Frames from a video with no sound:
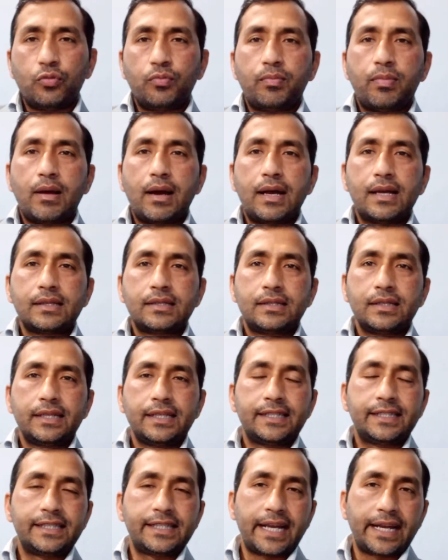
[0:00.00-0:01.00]
to pass
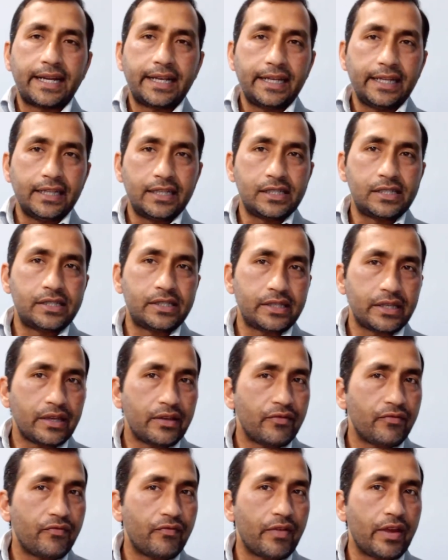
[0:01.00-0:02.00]
exactly the
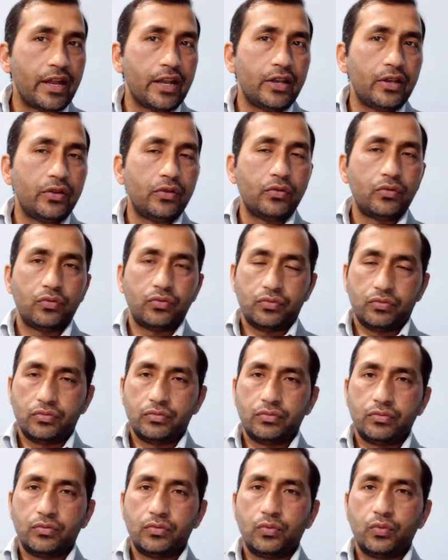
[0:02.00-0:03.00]
same value
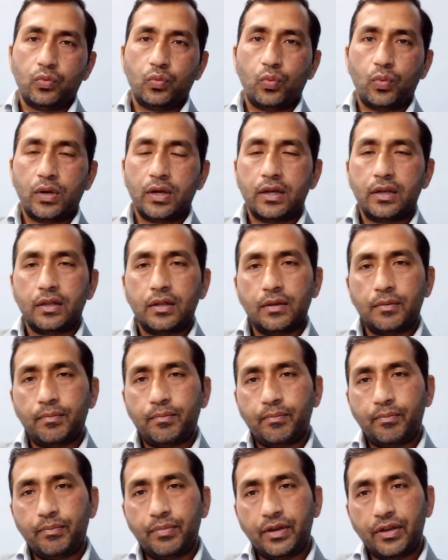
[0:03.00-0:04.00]
what the
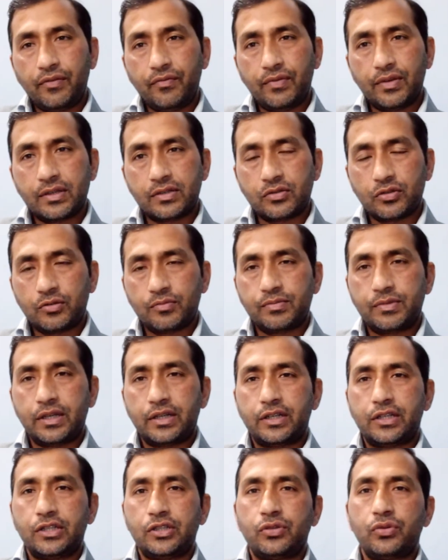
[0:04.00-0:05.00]
previous
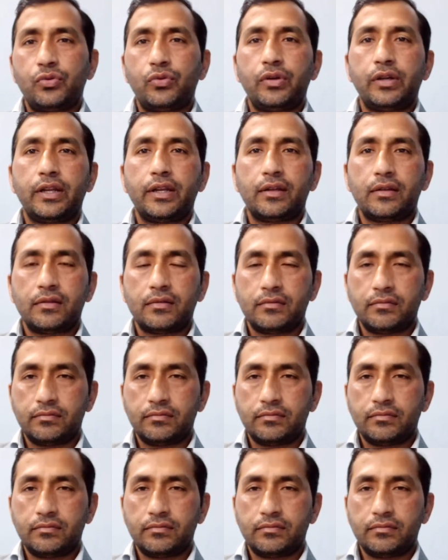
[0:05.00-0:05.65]
object is holding.